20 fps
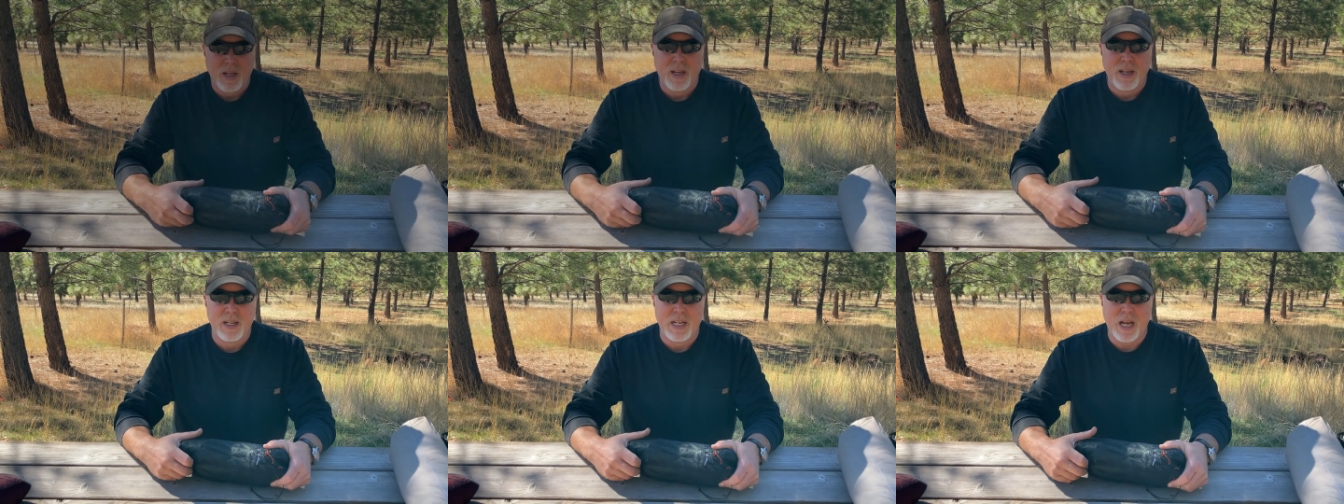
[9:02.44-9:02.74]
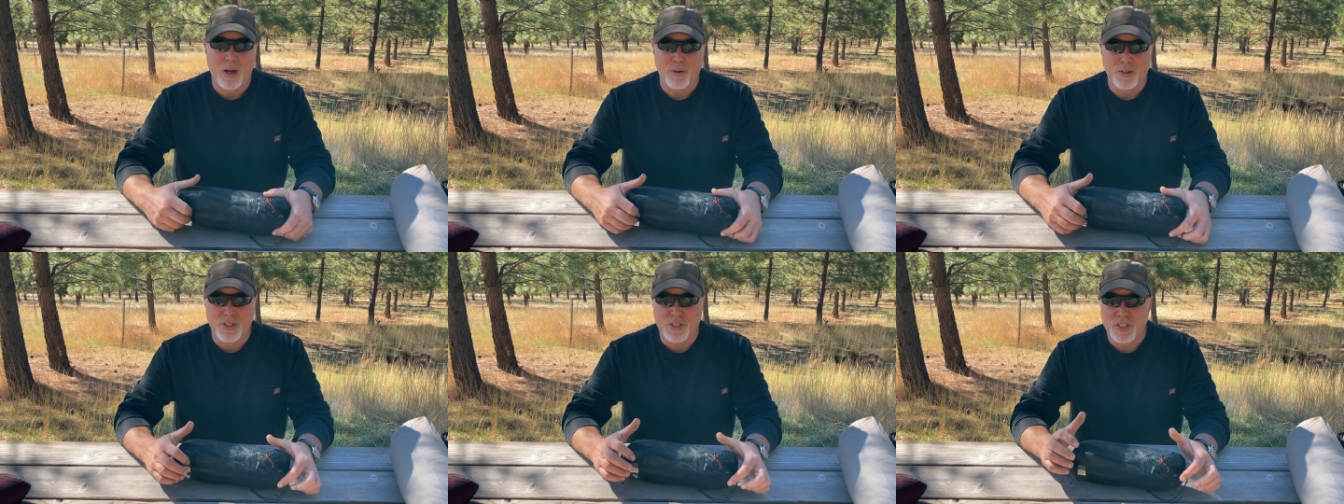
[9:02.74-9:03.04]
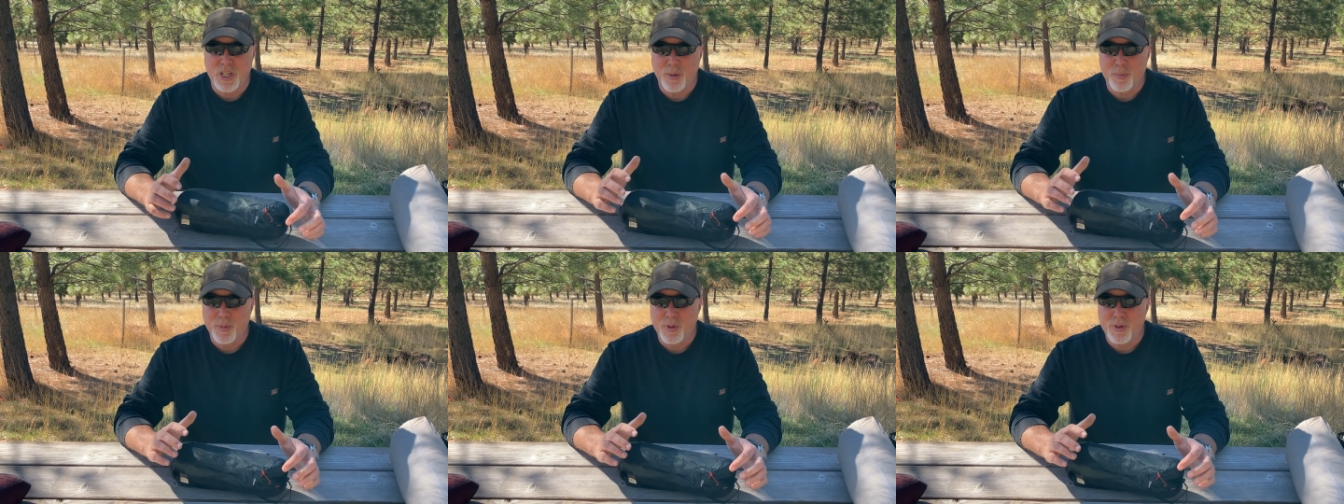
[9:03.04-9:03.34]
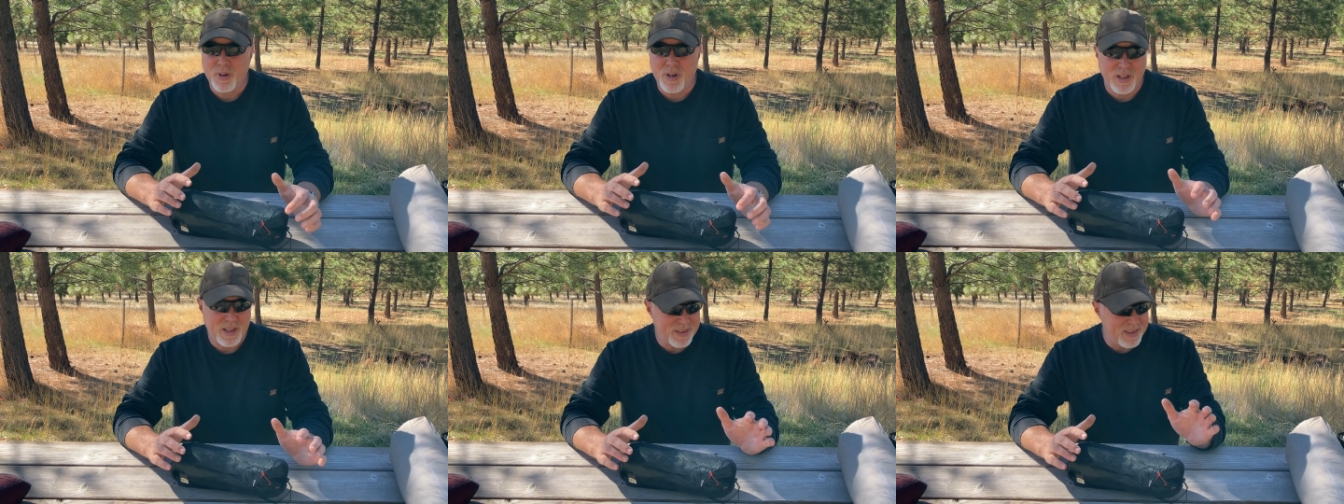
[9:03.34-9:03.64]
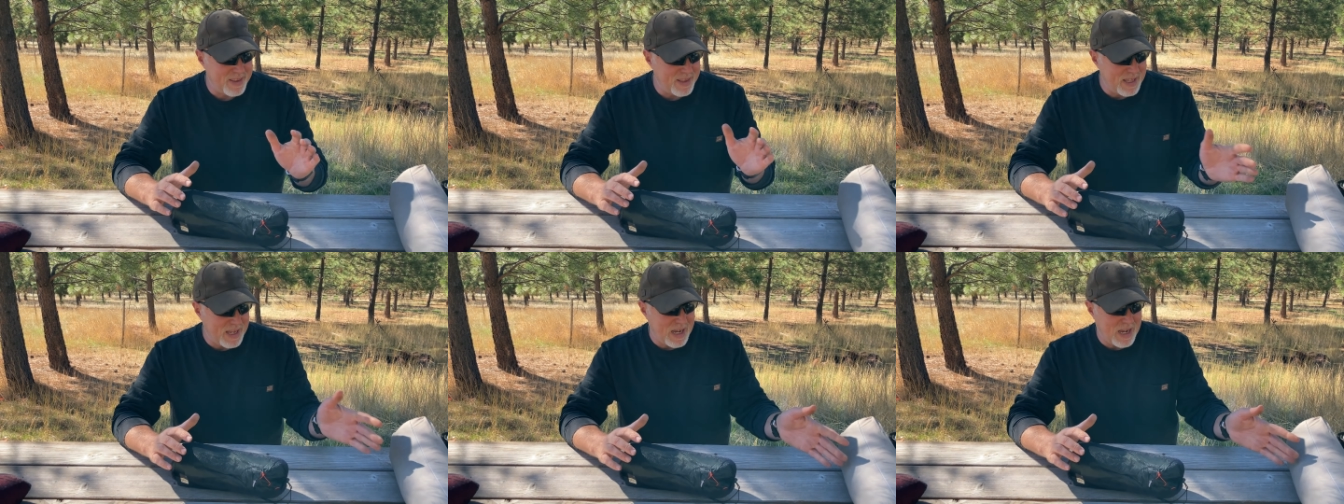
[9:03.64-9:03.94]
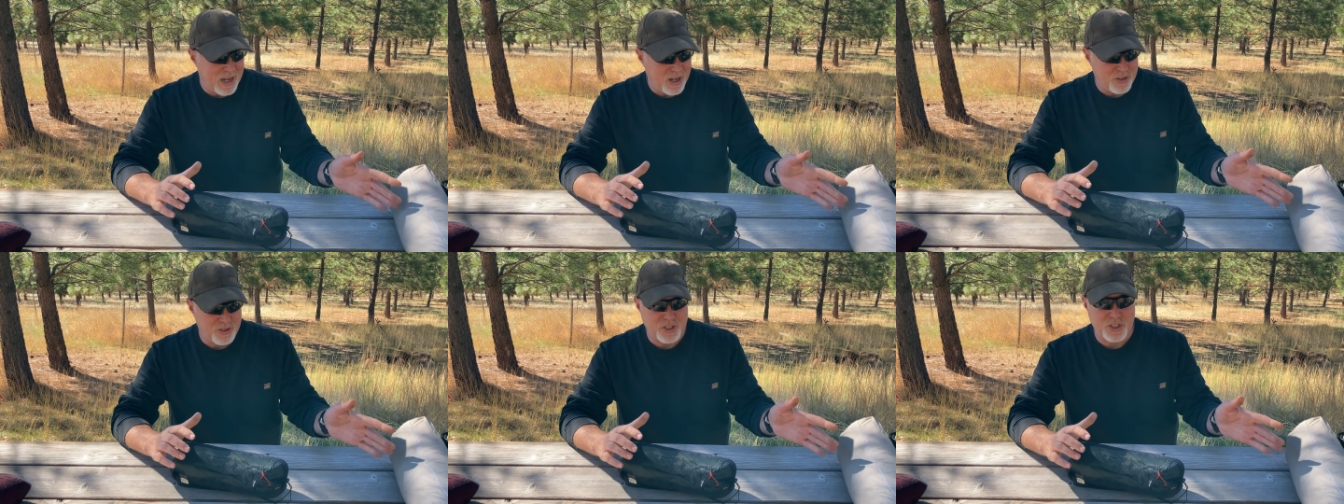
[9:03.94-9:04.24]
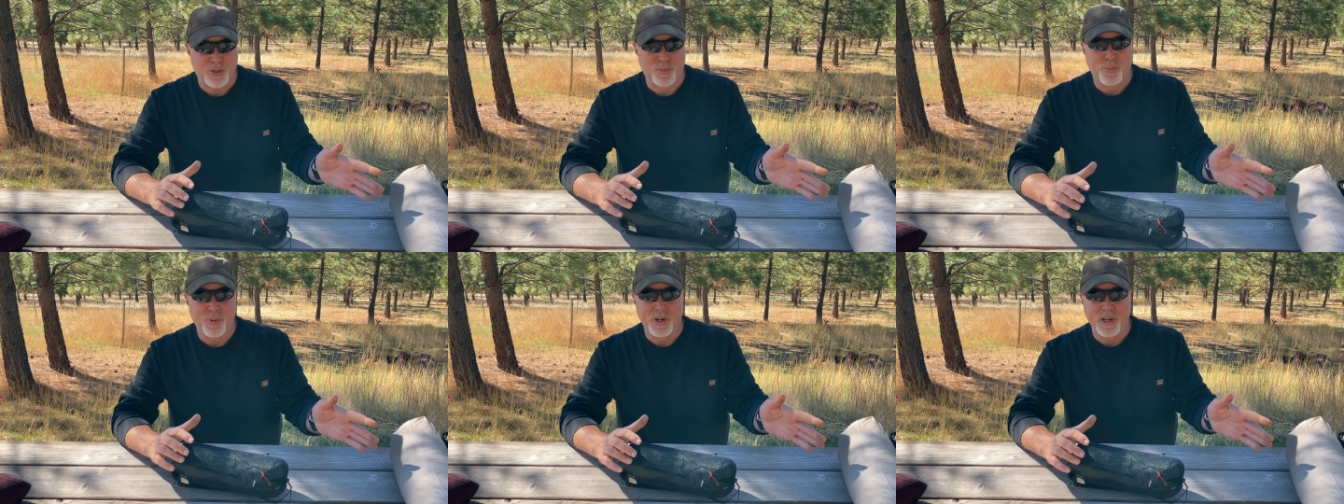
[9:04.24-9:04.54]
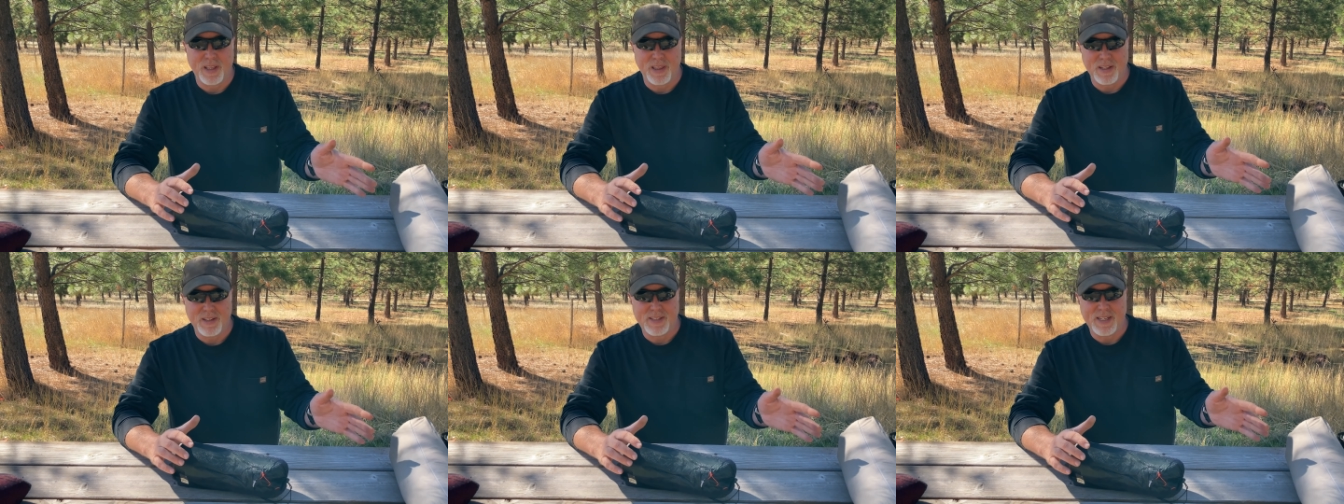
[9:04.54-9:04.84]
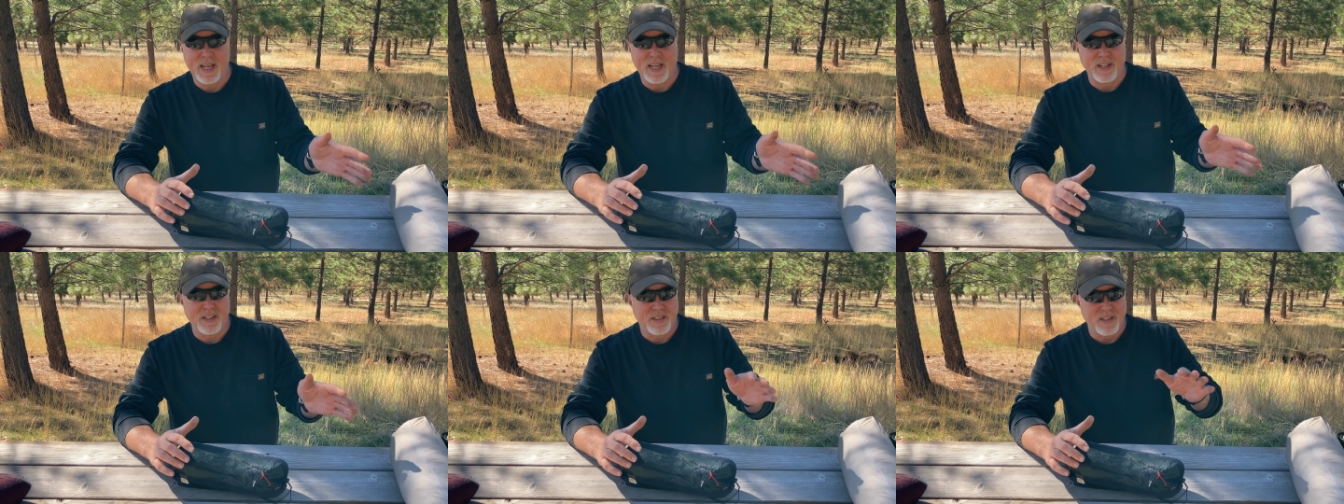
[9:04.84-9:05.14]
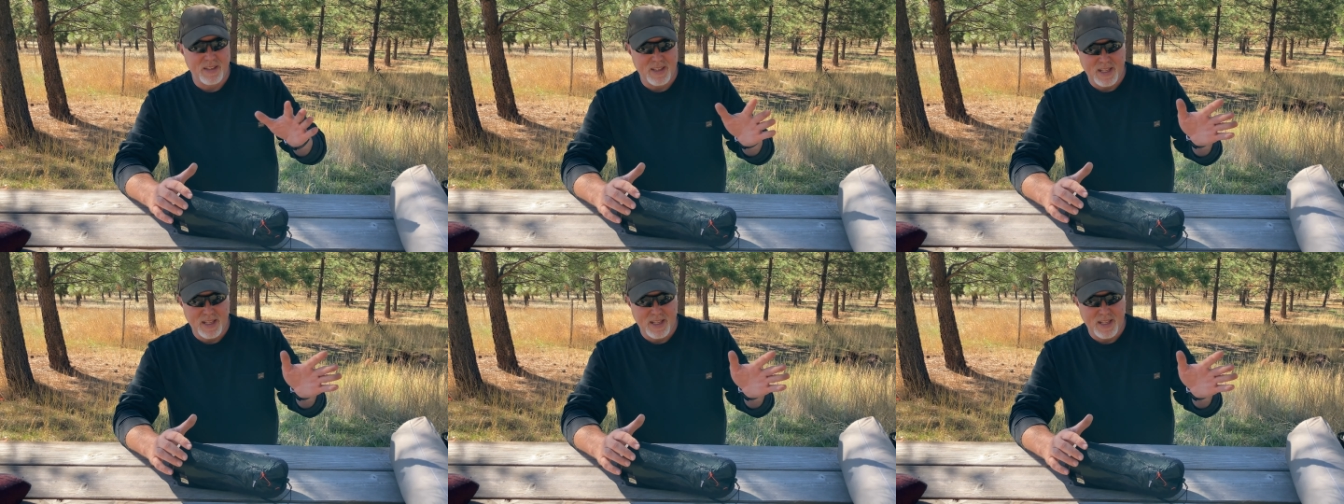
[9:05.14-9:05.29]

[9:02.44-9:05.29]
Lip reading: Now in summer, I'll just bring the tent, and